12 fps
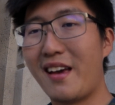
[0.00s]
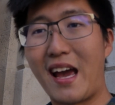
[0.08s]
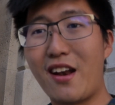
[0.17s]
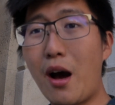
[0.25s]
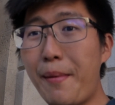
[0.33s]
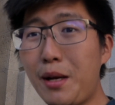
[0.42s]

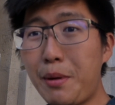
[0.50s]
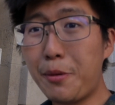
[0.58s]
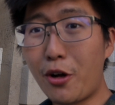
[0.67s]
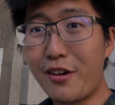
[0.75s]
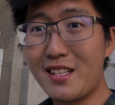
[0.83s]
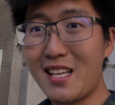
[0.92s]
and not many people
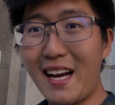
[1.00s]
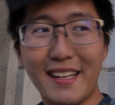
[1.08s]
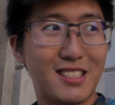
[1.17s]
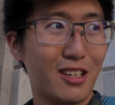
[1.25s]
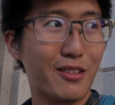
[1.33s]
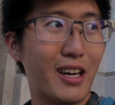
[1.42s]
are
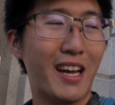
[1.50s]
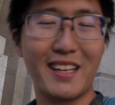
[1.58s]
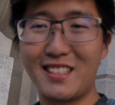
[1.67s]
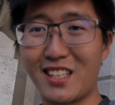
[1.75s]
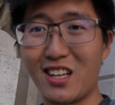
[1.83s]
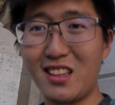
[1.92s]
inside, so
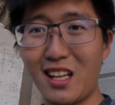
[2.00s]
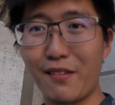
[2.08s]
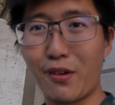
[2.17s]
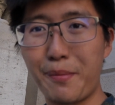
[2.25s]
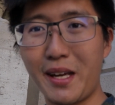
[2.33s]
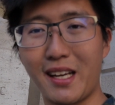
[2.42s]
it's a good thing
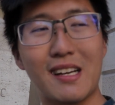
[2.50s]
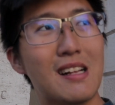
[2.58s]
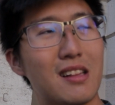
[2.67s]
for me.